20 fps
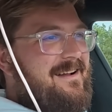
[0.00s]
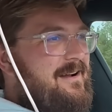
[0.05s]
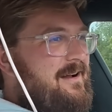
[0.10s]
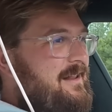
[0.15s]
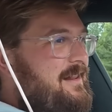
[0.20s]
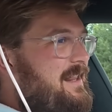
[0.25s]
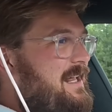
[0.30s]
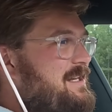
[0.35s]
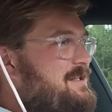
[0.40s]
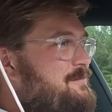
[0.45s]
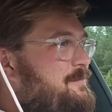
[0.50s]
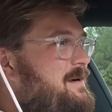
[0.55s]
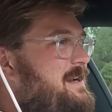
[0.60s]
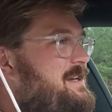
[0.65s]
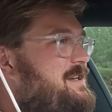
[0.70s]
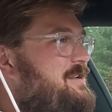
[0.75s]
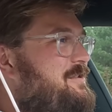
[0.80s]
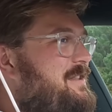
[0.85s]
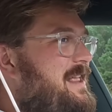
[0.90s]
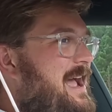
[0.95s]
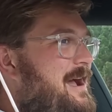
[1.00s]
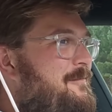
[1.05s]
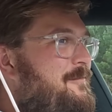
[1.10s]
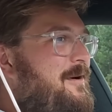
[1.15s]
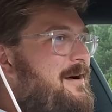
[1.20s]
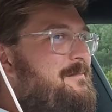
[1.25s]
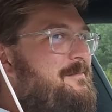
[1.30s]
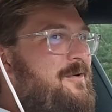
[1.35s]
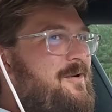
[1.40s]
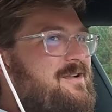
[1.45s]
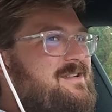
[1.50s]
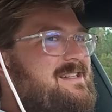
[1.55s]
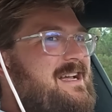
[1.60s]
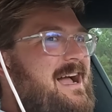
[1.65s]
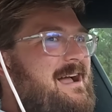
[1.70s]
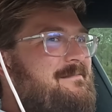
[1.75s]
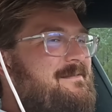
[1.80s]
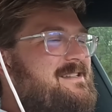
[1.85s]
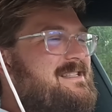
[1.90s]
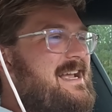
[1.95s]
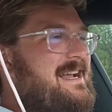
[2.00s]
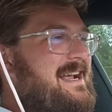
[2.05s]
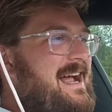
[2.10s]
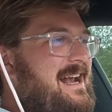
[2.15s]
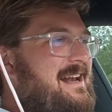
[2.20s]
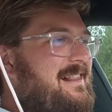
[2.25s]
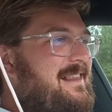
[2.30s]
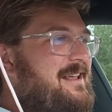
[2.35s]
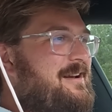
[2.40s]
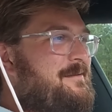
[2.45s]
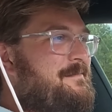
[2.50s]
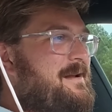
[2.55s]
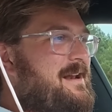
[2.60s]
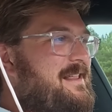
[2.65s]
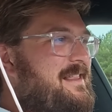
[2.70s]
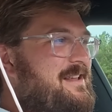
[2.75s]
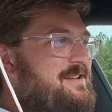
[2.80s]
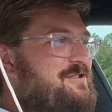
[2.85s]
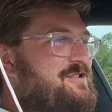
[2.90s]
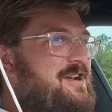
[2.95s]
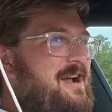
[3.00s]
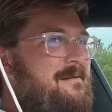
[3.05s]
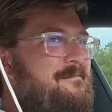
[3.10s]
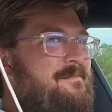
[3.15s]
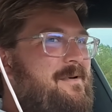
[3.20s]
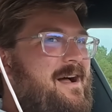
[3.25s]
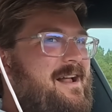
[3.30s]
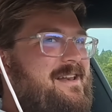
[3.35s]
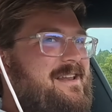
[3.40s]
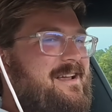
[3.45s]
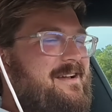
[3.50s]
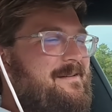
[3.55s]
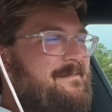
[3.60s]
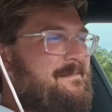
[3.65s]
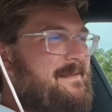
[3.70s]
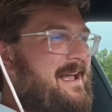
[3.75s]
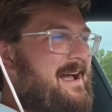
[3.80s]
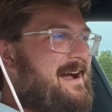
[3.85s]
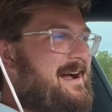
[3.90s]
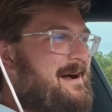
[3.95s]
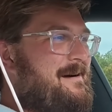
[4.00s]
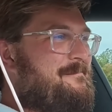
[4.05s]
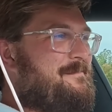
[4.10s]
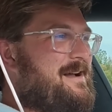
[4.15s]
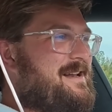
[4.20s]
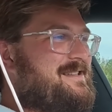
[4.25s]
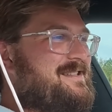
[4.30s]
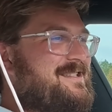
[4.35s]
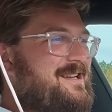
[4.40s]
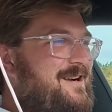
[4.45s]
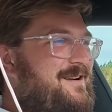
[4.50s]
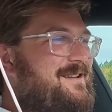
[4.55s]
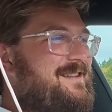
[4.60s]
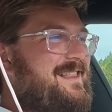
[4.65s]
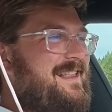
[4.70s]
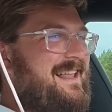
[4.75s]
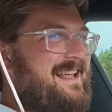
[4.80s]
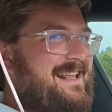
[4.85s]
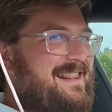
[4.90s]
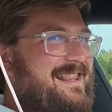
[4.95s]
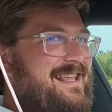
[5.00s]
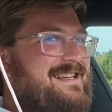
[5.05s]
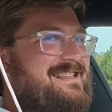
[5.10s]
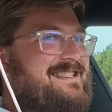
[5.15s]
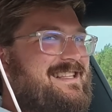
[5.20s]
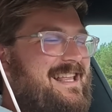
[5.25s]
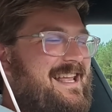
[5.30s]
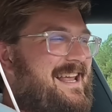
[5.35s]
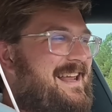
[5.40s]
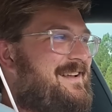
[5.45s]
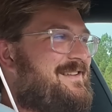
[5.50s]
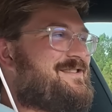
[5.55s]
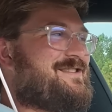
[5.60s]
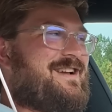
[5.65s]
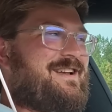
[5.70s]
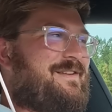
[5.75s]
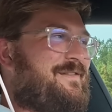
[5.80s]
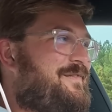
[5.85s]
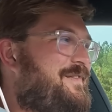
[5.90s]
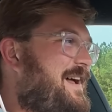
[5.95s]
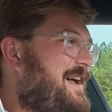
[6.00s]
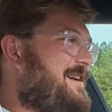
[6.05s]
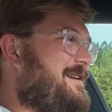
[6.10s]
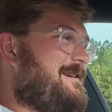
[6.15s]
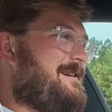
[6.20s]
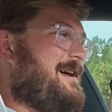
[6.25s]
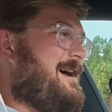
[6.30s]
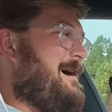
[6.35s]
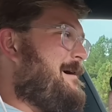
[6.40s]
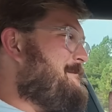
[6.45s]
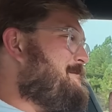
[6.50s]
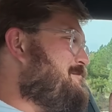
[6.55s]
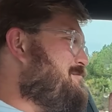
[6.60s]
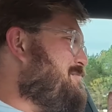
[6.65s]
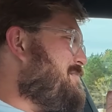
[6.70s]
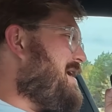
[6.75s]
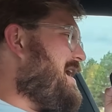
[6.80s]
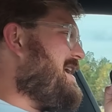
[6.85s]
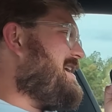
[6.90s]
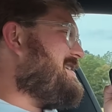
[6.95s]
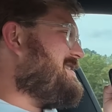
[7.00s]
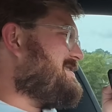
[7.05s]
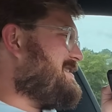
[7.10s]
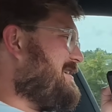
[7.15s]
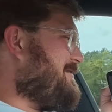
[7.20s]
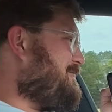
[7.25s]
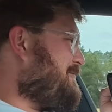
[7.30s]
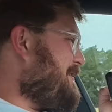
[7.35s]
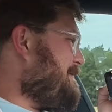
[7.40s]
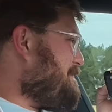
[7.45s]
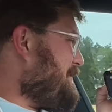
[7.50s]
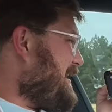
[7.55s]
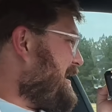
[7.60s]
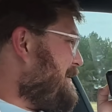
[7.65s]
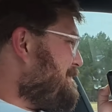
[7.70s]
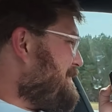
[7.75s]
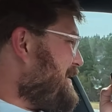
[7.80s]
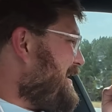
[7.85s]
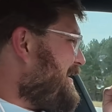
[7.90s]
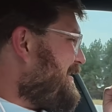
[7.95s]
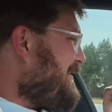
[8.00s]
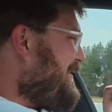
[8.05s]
Let's redo that one more time because I got a little bit of the jump on you. But certainly this thing just felt amazing ripping up there.